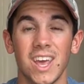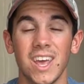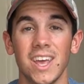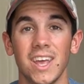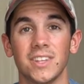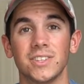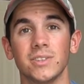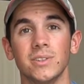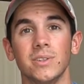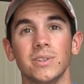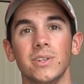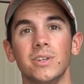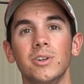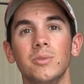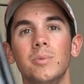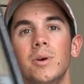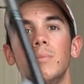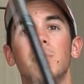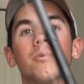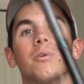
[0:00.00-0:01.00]
It's a little
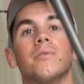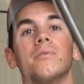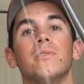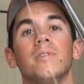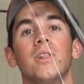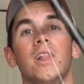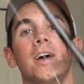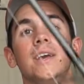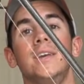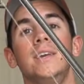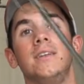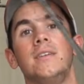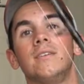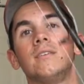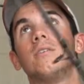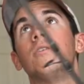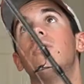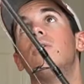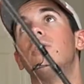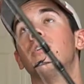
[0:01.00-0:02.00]
bit more light
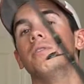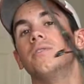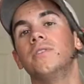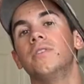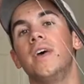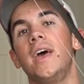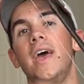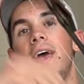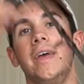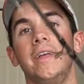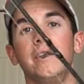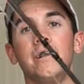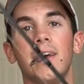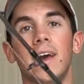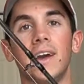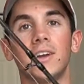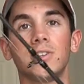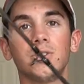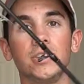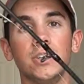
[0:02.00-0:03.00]
on the end
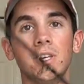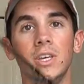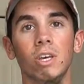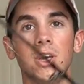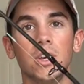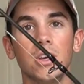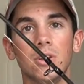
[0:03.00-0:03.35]
actually,